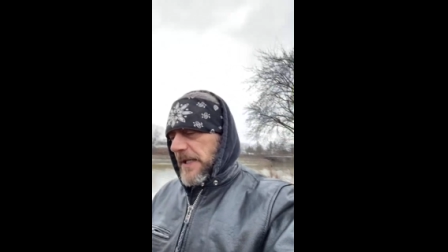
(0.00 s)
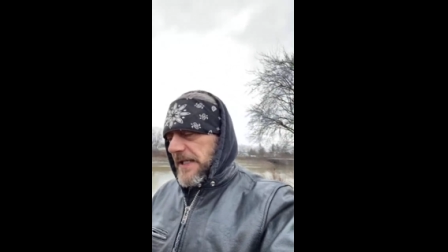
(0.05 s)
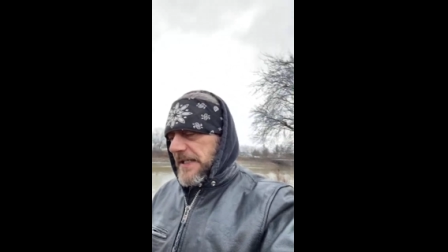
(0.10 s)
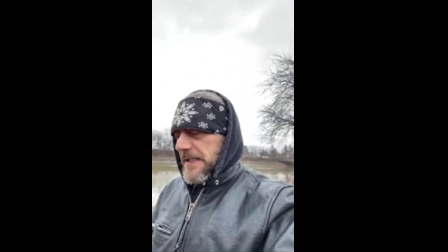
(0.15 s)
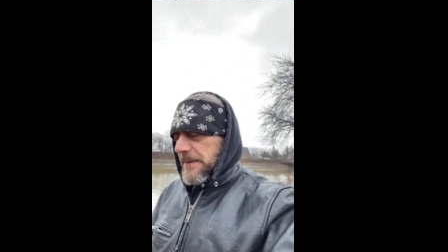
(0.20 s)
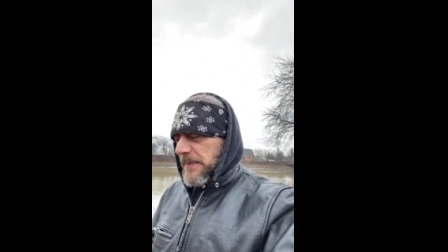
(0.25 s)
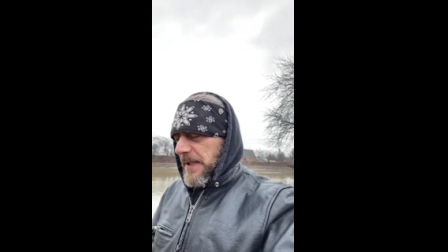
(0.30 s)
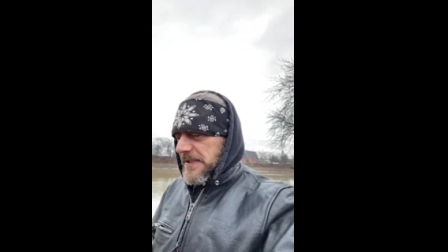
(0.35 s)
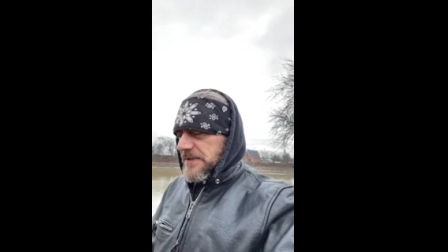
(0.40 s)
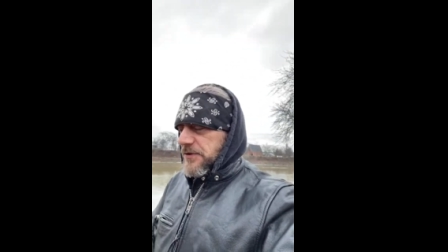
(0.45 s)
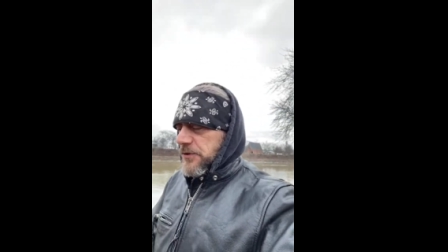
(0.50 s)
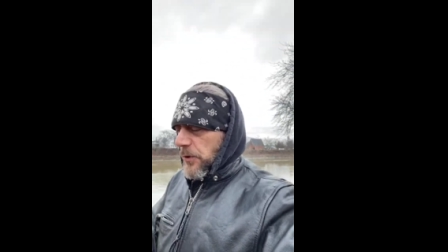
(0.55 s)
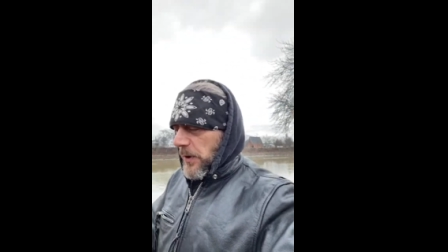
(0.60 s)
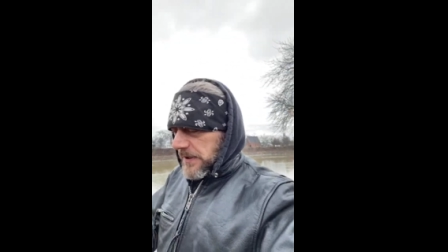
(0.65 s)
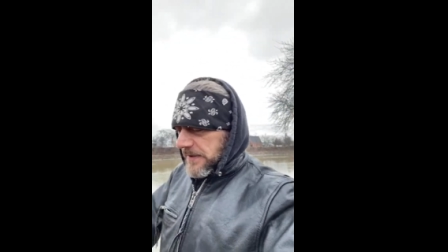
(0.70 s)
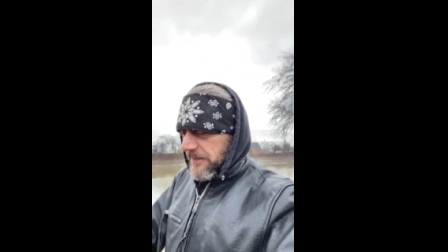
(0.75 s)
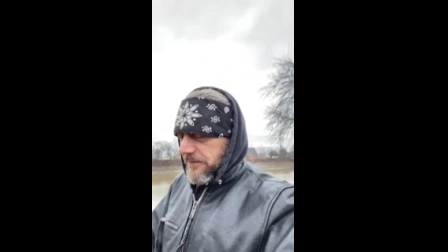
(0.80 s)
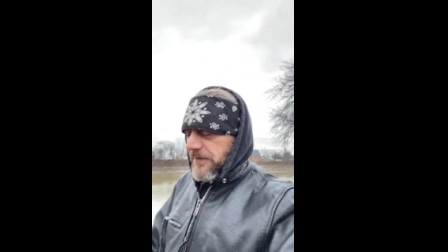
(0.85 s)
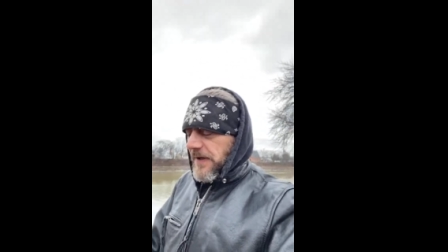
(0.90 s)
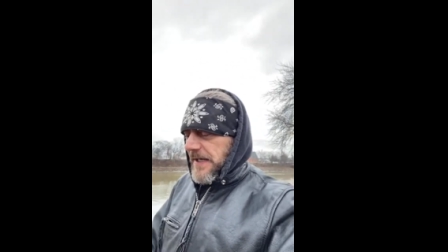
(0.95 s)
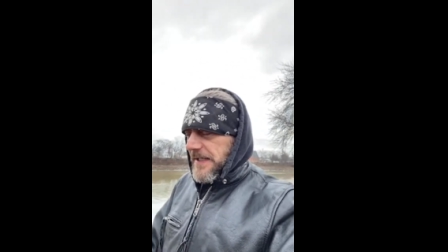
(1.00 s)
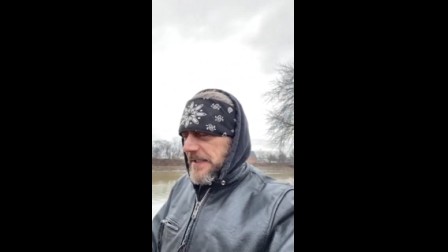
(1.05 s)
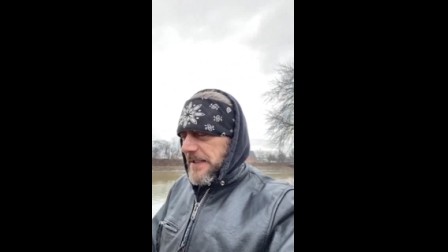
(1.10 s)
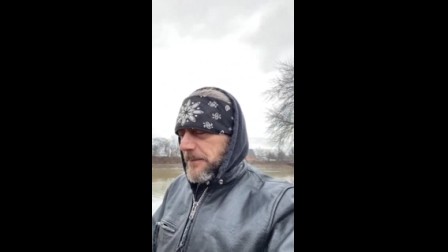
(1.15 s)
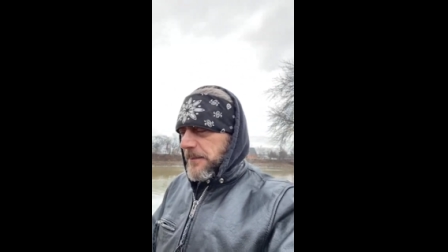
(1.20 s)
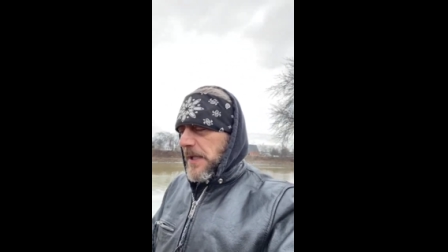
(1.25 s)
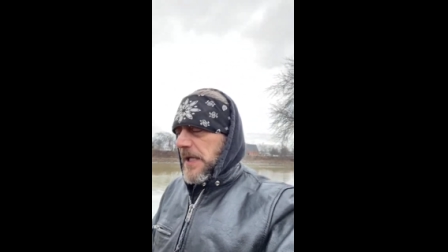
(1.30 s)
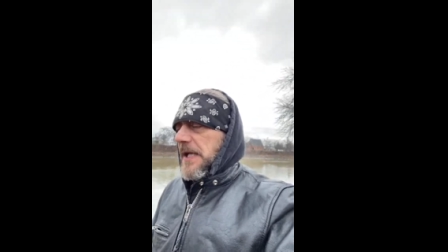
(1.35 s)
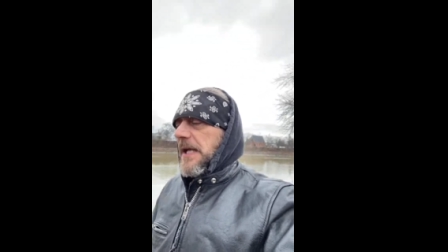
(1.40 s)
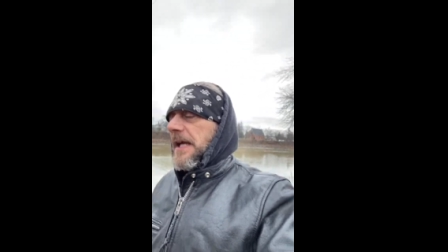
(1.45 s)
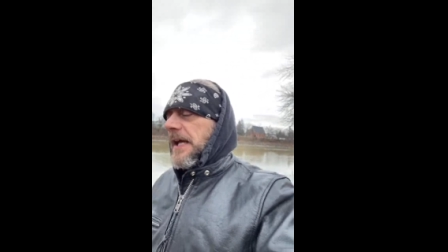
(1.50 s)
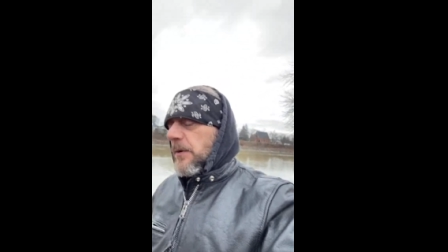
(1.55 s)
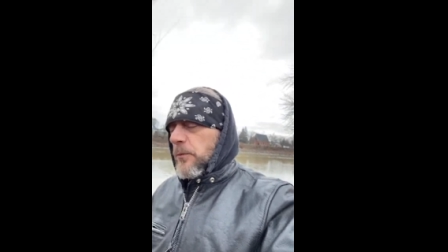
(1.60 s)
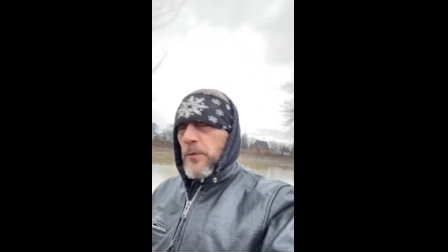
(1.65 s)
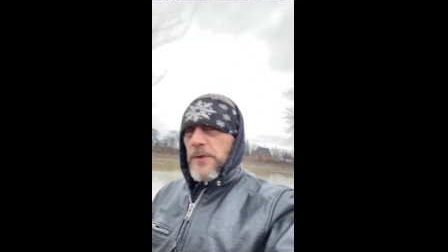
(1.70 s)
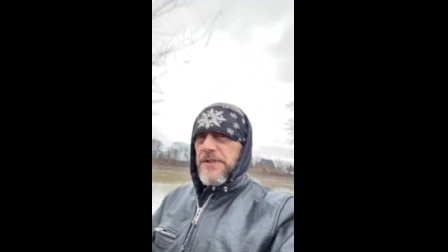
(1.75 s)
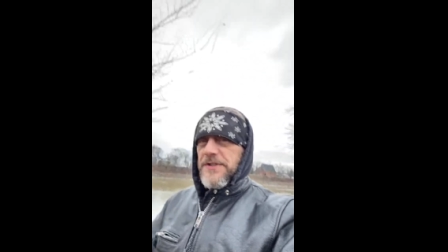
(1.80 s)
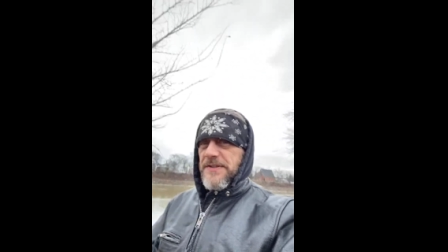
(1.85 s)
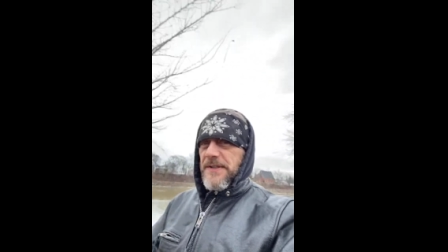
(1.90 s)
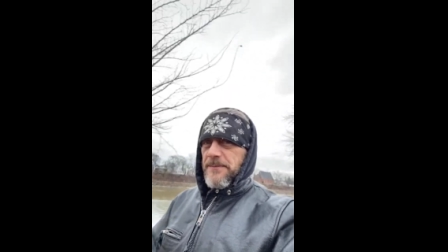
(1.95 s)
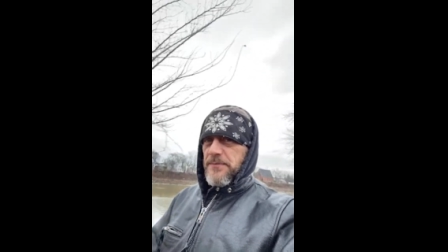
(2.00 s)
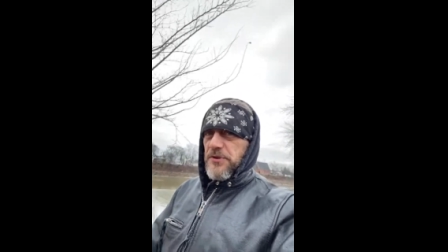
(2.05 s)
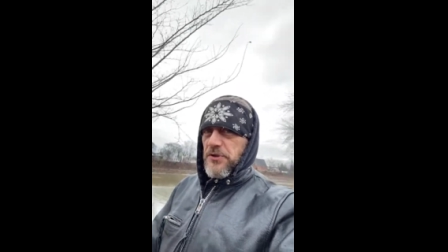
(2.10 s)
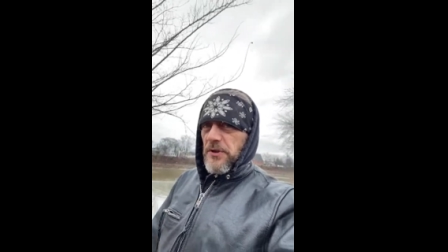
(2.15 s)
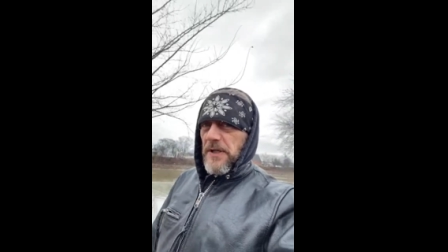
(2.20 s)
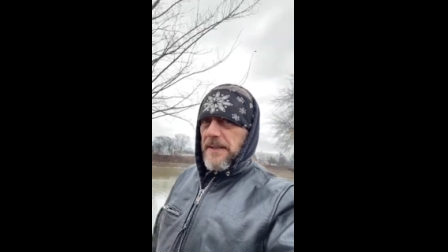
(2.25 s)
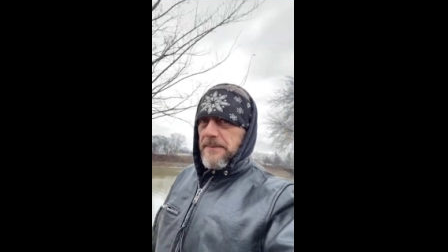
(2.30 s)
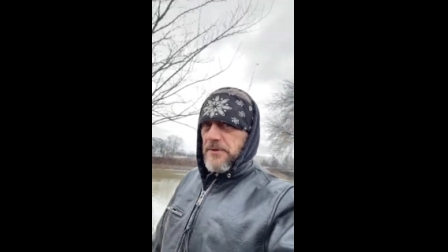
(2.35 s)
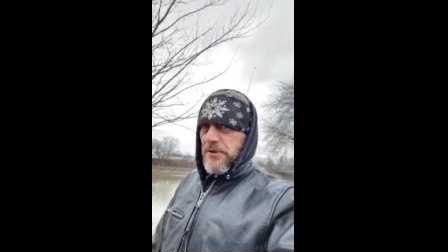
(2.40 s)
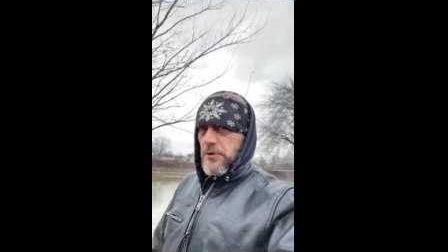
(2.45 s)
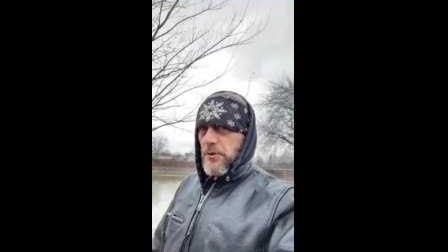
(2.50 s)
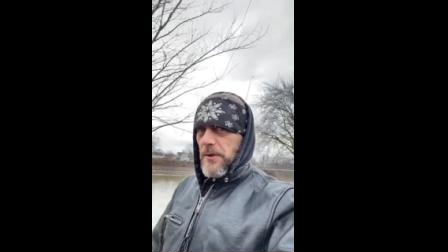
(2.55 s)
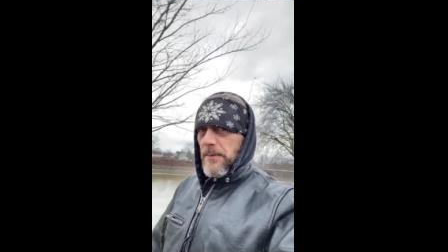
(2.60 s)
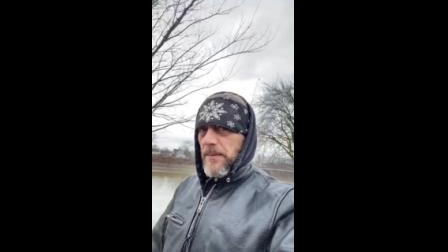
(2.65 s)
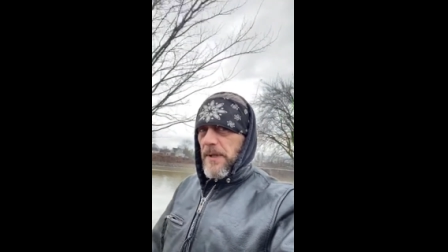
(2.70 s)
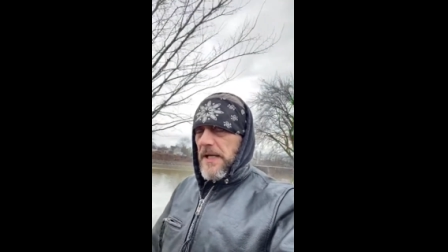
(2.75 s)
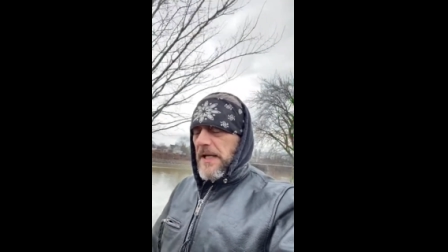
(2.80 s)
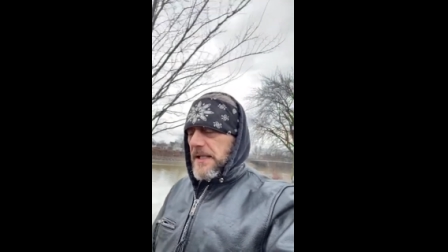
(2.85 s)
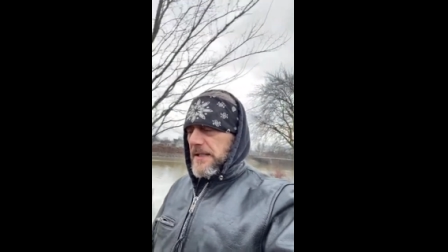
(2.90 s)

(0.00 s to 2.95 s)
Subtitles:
he made so I could find him and resubscribe to him.